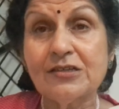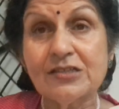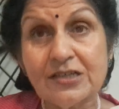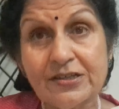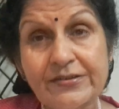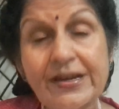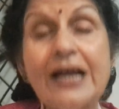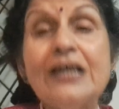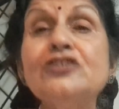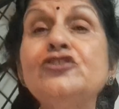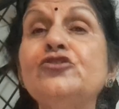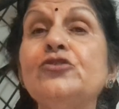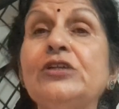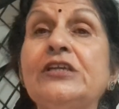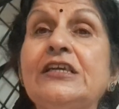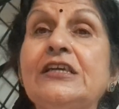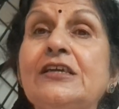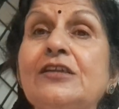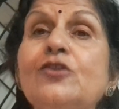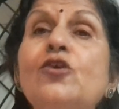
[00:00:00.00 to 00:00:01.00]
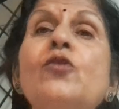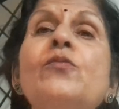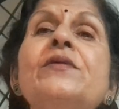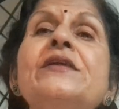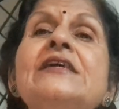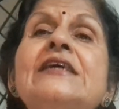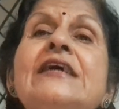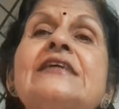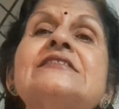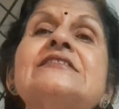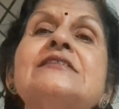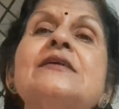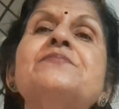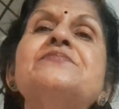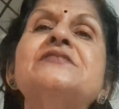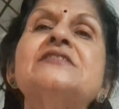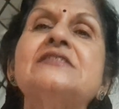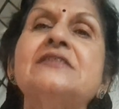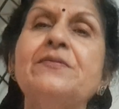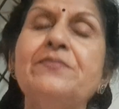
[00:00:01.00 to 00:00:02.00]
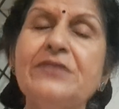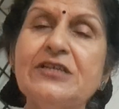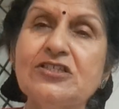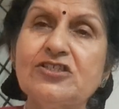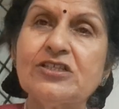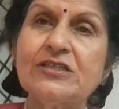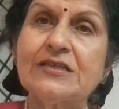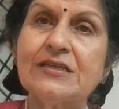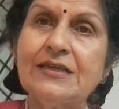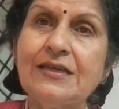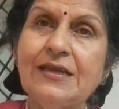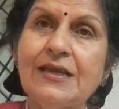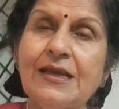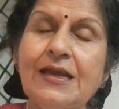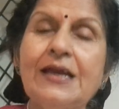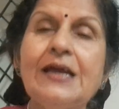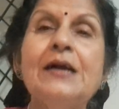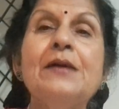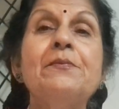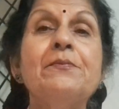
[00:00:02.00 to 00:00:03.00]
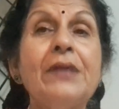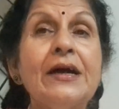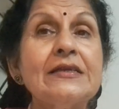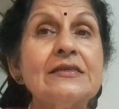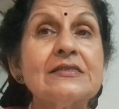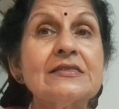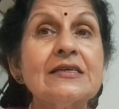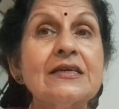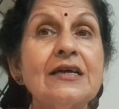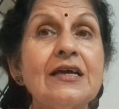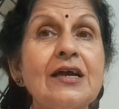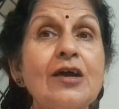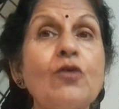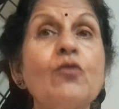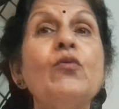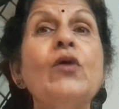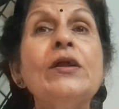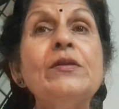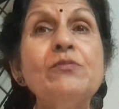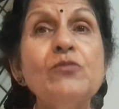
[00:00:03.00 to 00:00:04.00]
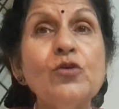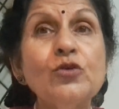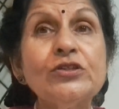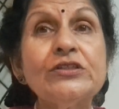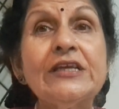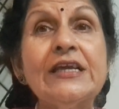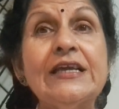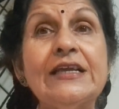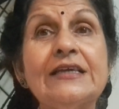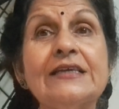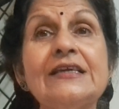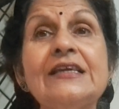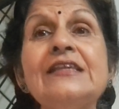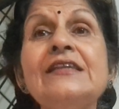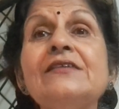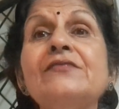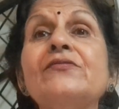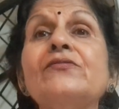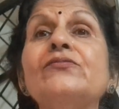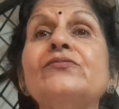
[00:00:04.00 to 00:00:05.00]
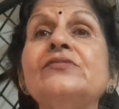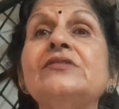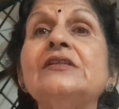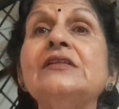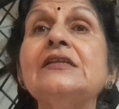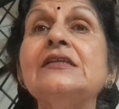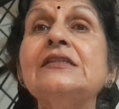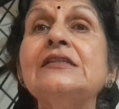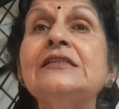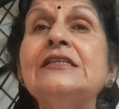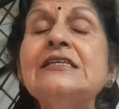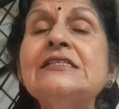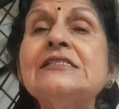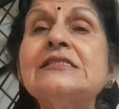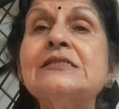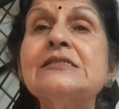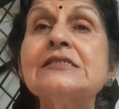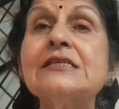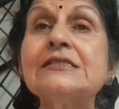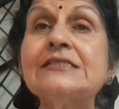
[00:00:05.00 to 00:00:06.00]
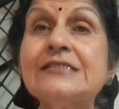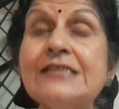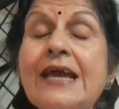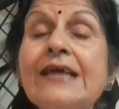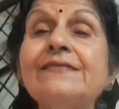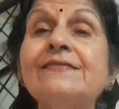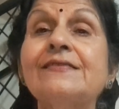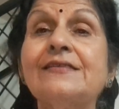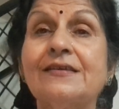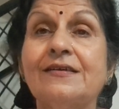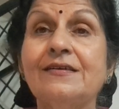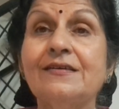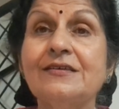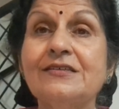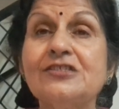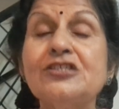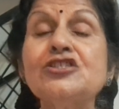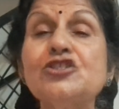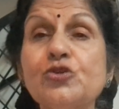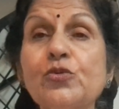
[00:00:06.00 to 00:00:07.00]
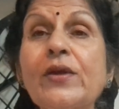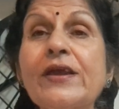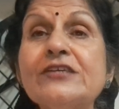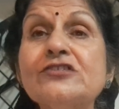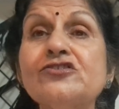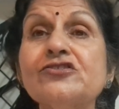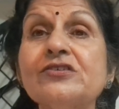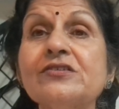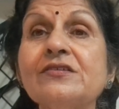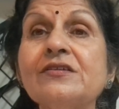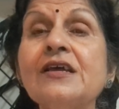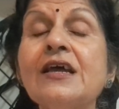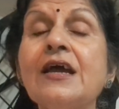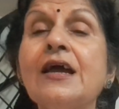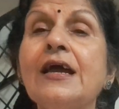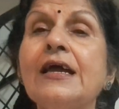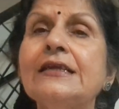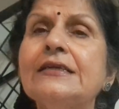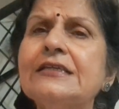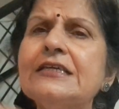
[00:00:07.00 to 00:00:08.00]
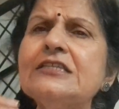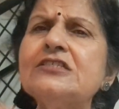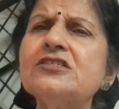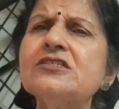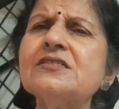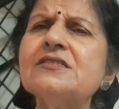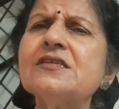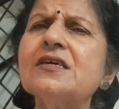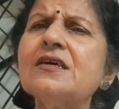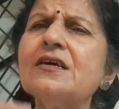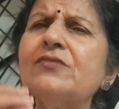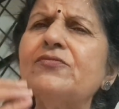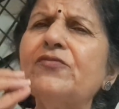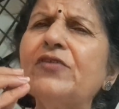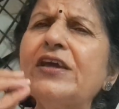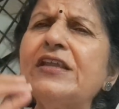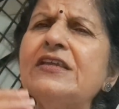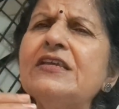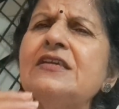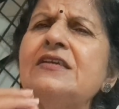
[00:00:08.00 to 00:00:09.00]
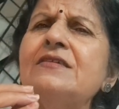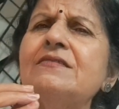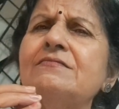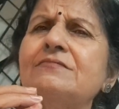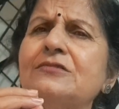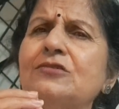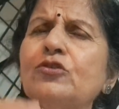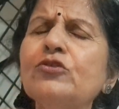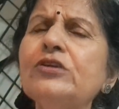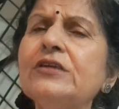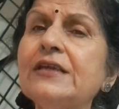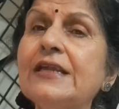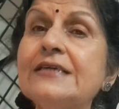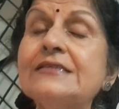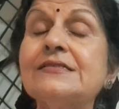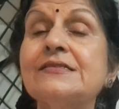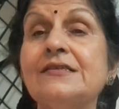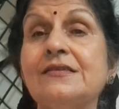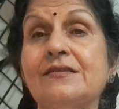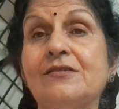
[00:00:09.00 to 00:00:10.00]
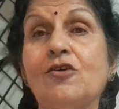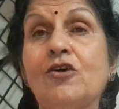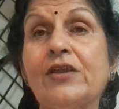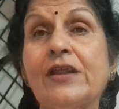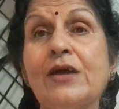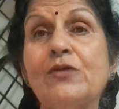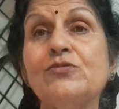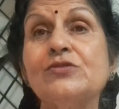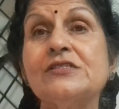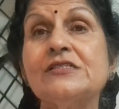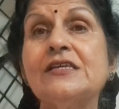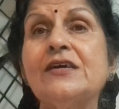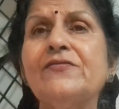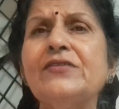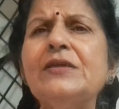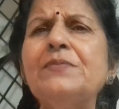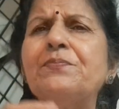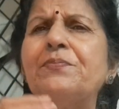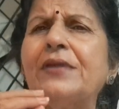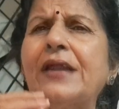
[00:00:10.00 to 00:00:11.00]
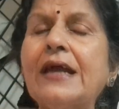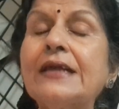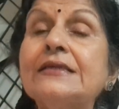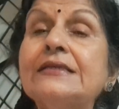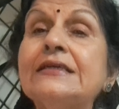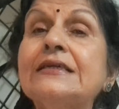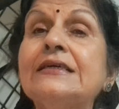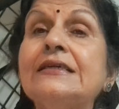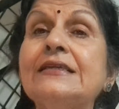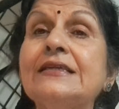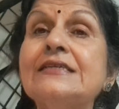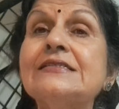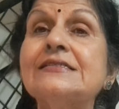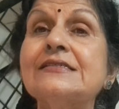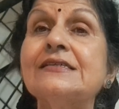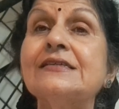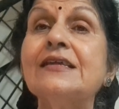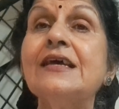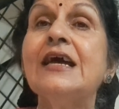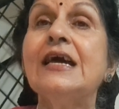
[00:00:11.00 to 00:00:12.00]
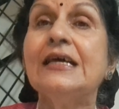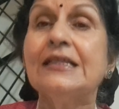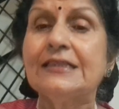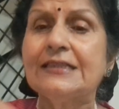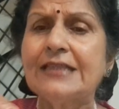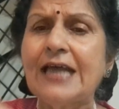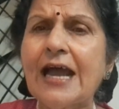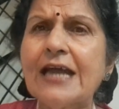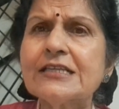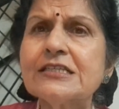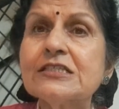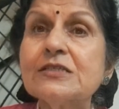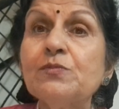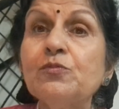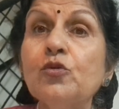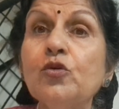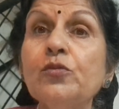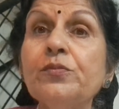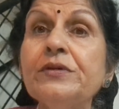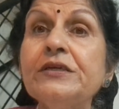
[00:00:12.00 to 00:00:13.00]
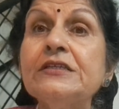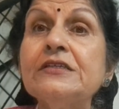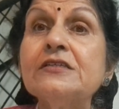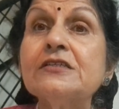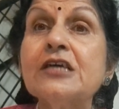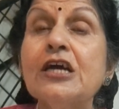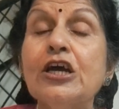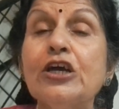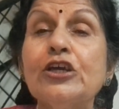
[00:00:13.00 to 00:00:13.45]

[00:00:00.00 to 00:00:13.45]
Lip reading: gradually. Nobody accepts it immediately. But one more thing, in this death situation teaches a very good lesson, or I would say a very practical lesson. That moment,